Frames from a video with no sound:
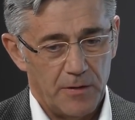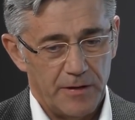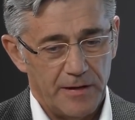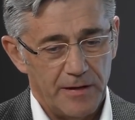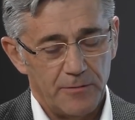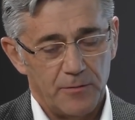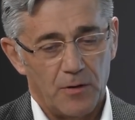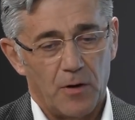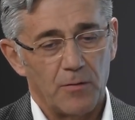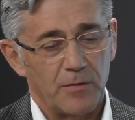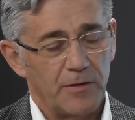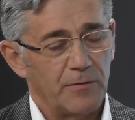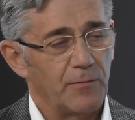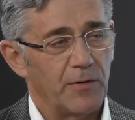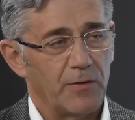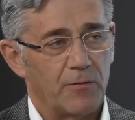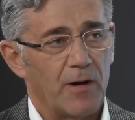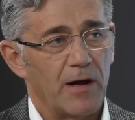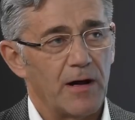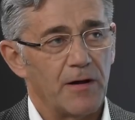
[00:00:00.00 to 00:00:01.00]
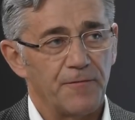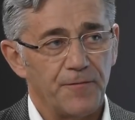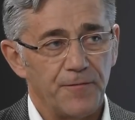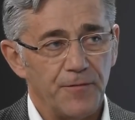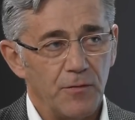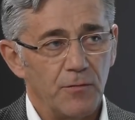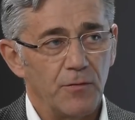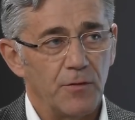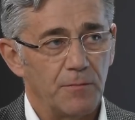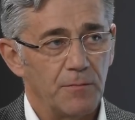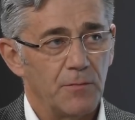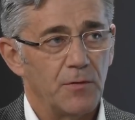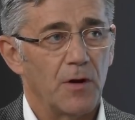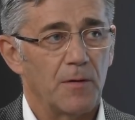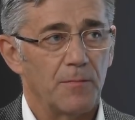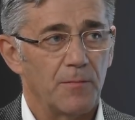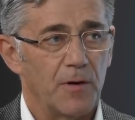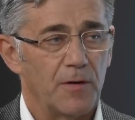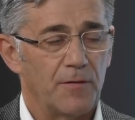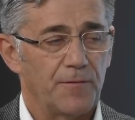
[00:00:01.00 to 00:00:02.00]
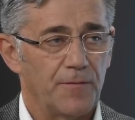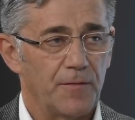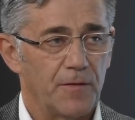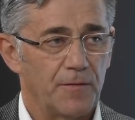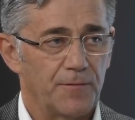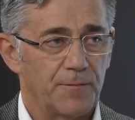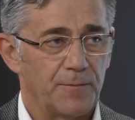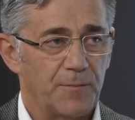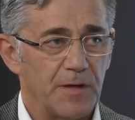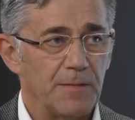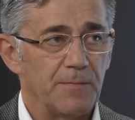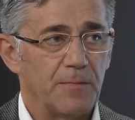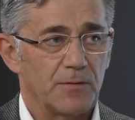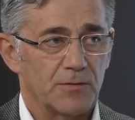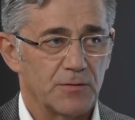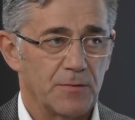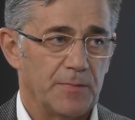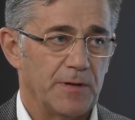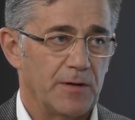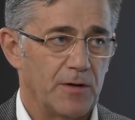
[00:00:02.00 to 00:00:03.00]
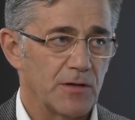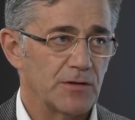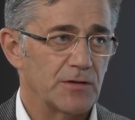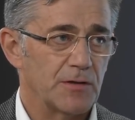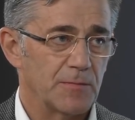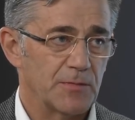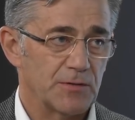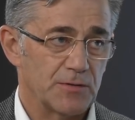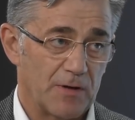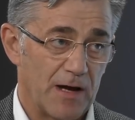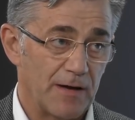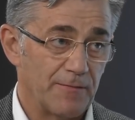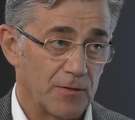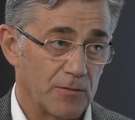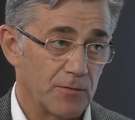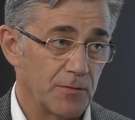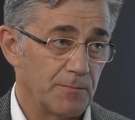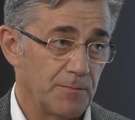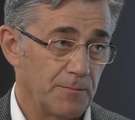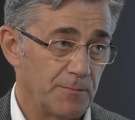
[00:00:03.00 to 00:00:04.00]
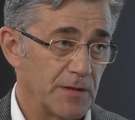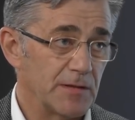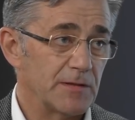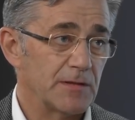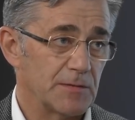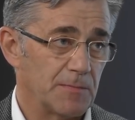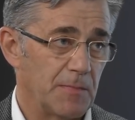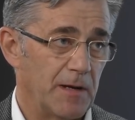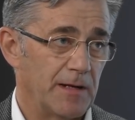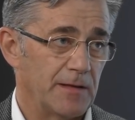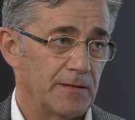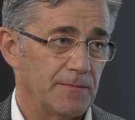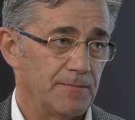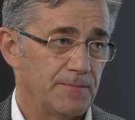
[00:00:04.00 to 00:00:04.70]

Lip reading: you only require fewer number of people to be customers to have a good business plan.